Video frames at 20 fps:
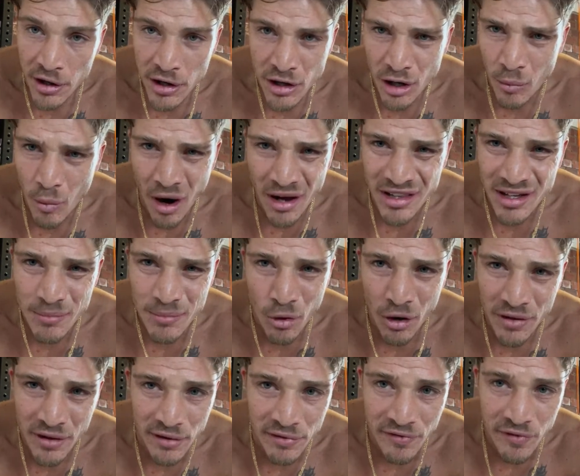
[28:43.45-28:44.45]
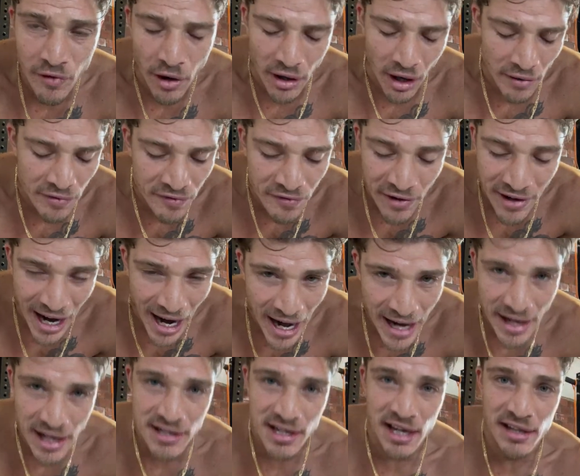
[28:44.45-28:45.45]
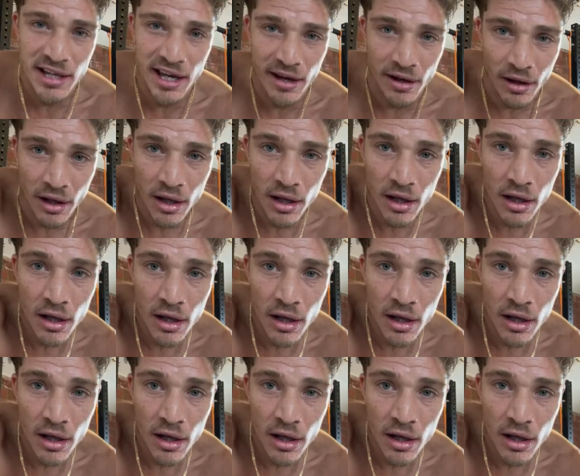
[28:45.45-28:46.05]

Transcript: You don't want them more than a foot. A foot height is ideal.